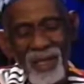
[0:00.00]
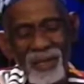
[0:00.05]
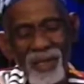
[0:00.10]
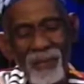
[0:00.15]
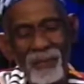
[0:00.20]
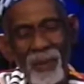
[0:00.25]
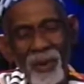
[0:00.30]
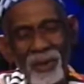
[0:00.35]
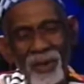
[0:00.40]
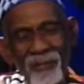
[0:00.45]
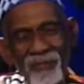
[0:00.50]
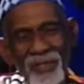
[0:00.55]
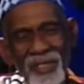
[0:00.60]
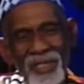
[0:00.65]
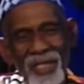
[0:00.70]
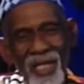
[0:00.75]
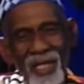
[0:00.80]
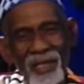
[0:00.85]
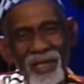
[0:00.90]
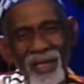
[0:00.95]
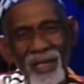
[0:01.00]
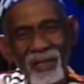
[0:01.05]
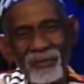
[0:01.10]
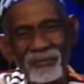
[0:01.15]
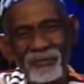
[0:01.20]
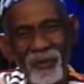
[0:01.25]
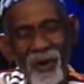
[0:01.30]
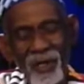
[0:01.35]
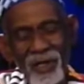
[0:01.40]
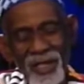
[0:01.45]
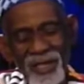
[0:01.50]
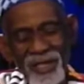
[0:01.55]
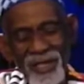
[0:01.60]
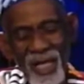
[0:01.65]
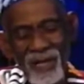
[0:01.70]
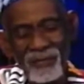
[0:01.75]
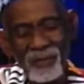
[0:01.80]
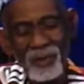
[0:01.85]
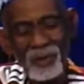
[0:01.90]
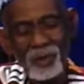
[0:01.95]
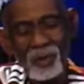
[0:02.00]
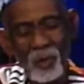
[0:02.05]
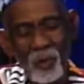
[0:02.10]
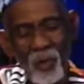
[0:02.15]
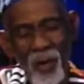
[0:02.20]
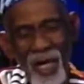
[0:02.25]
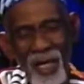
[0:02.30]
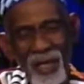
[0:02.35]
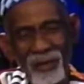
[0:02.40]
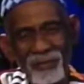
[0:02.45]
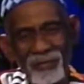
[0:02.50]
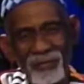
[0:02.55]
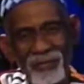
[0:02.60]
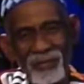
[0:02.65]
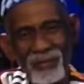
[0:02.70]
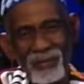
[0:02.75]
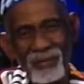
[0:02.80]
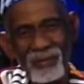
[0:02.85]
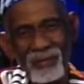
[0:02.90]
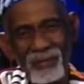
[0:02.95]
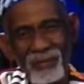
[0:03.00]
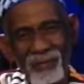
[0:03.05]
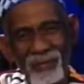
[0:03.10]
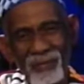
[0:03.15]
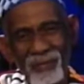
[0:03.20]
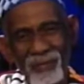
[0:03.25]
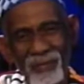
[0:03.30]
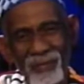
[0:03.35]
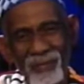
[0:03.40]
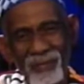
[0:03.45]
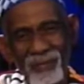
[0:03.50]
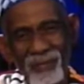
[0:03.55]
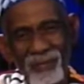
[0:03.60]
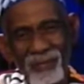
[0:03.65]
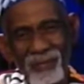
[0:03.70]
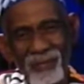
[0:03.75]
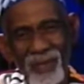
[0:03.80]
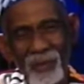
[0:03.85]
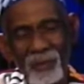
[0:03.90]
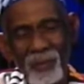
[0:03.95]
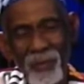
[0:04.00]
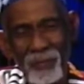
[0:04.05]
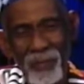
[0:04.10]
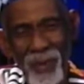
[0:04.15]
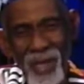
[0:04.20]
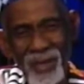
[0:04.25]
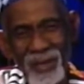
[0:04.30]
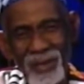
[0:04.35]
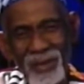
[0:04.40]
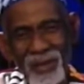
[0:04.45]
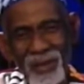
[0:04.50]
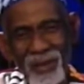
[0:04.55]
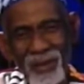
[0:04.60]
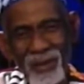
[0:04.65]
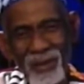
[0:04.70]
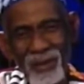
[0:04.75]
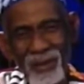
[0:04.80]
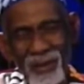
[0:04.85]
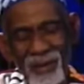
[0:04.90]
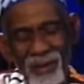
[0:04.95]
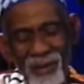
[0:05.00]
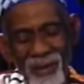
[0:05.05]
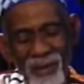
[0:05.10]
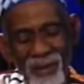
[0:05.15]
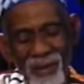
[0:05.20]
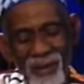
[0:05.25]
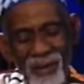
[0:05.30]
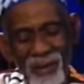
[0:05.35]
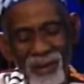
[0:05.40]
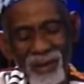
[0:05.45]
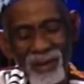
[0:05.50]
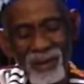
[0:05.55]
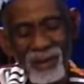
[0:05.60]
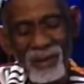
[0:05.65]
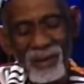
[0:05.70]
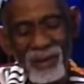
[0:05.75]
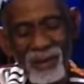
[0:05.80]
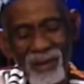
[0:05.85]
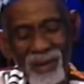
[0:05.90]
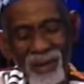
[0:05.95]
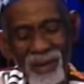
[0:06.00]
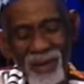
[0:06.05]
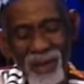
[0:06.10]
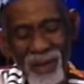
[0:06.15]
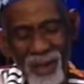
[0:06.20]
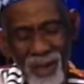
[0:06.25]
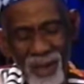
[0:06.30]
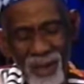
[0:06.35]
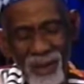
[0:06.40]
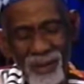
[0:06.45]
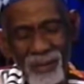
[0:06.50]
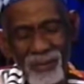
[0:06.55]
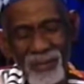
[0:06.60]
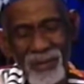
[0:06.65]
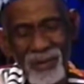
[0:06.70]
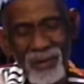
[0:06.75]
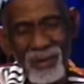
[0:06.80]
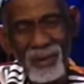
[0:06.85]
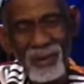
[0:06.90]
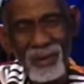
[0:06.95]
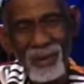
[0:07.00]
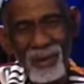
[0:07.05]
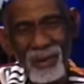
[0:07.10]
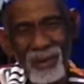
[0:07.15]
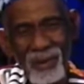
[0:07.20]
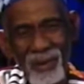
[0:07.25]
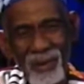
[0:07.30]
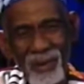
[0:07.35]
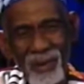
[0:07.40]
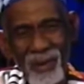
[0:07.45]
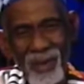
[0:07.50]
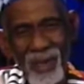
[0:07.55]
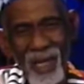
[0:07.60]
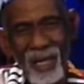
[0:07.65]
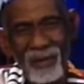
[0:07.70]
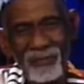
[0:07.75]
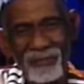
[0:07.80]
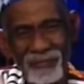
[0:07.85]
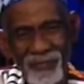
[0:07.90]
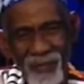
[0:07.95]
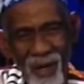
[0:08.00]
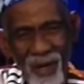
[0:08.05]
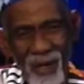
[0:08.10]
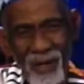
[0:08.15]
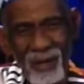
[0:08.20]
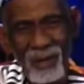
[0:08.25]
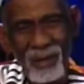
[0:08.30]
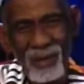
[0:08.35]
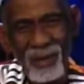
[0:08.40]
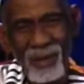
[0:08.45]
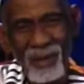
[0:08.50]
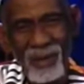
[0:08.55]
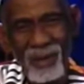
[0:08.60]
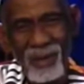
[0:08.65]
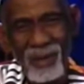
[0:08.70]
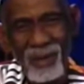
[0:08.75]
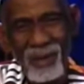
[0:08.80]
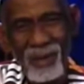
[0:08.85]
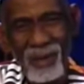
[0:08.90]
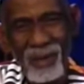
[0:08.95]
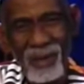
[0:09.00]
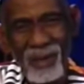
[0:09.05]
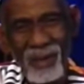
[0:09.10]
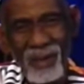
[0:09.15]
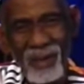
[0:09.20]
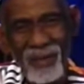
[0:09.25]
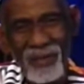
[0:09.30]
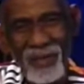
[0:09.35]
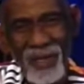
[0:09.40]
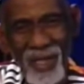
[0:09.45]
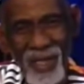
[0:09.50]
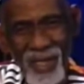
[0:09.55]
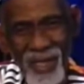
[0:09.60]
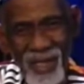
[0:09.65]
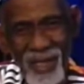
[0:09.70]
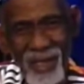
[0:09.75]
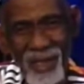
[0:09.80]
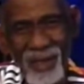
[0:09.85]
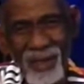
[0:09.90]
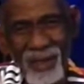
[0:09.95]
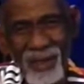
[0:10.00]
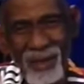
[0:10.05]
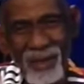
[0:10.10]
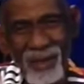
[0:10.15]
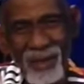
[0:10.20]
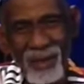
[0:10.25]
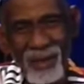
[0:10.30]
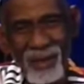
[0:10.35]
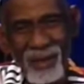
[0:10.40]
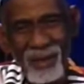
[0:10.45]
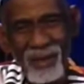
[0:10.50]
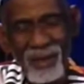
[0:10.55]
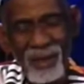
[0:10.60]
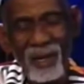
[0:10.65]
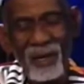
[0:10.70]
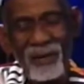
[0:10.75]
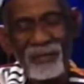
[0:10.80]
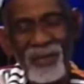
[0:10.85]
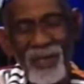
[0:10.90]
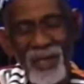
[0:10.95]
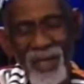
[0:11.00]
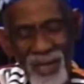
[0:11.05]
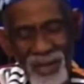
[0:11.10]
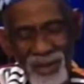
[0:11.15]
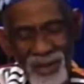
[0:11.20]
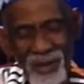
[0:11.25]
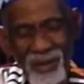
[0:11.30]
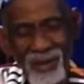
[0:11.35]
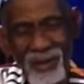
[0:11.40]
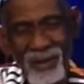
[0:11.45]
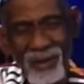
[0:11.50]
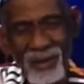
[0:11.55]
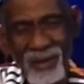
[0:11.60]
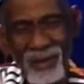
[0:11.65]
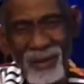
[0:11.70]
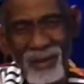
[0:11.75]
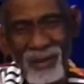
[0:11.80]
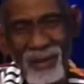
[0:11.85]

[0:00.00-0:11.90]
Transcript: The book of Ezekiel 47:12 repeats the herbs are for the healing of the nations.